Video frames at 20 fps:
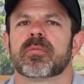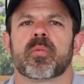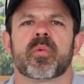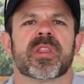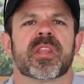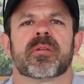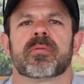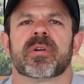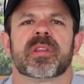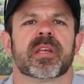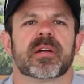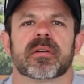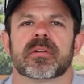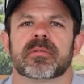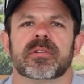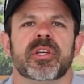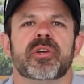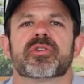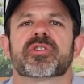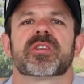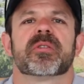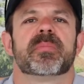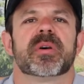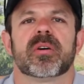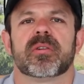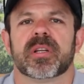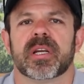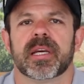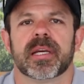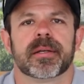when they're used to
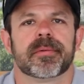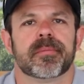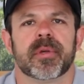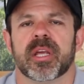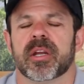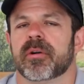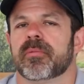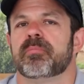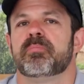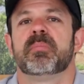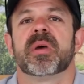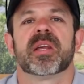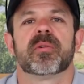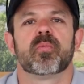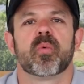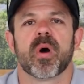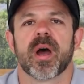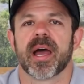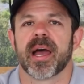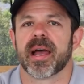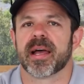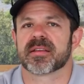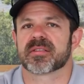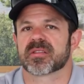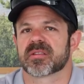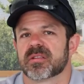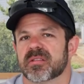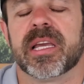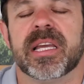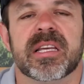building,
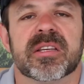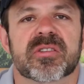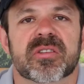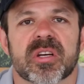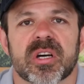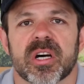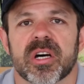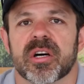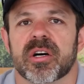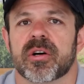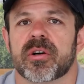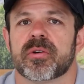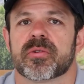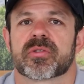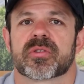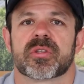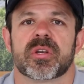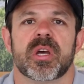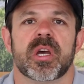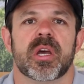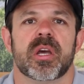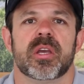Midwest, East Coast,